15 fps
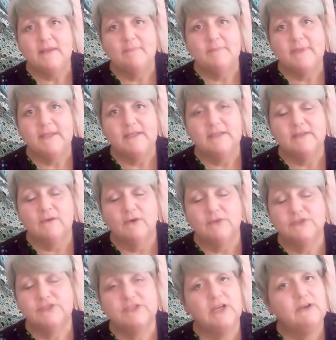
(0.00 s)
being on
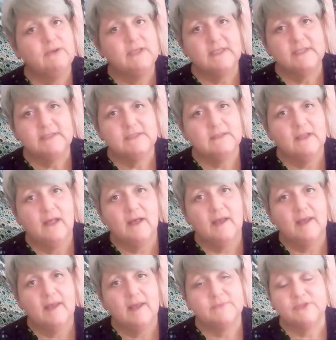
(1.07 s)
so little. I
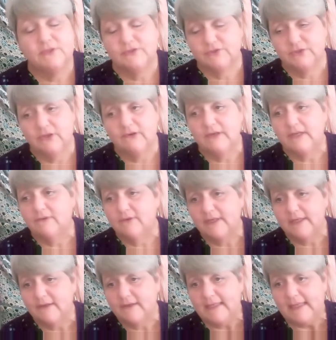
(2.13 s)
am so sorry,
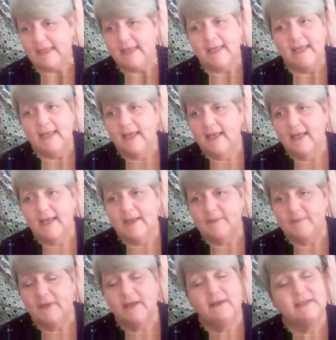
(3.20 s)
really. Um,
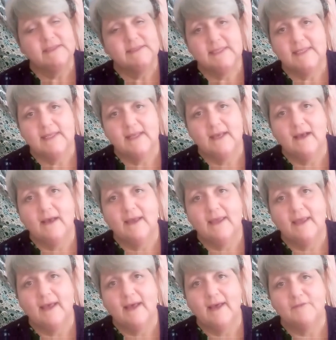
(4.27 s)
like I said, I,
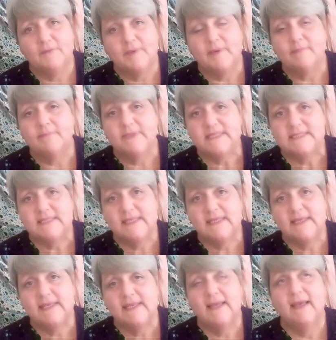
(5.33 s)
I've been
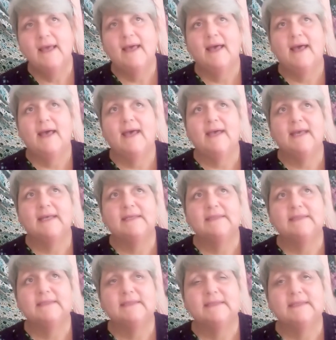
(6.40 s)
busy and
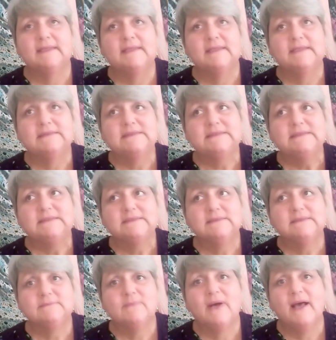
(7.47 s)
uh,
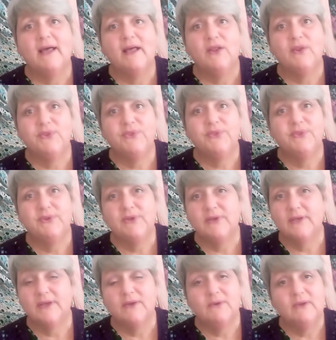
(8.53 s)
my health, you
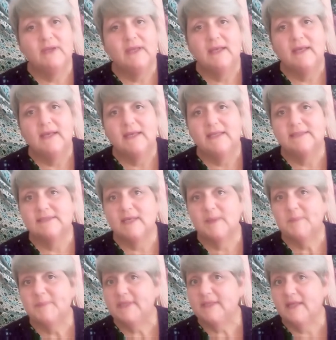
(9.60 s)
know, it's
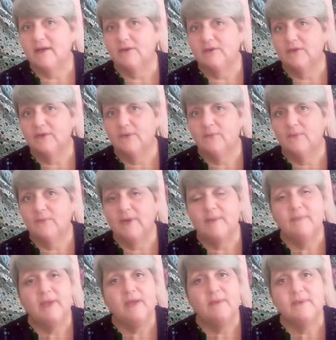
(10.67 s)
up and down. One
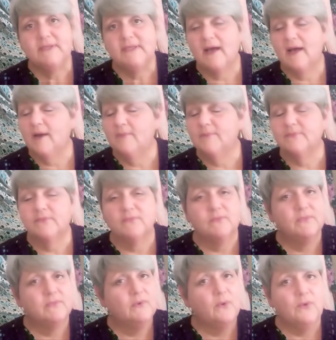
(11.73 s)
moment I'm
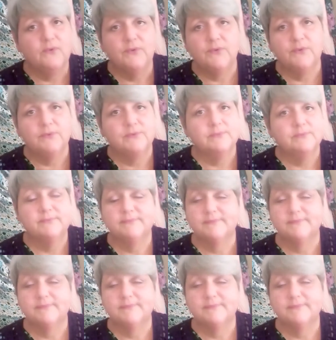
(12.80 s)
all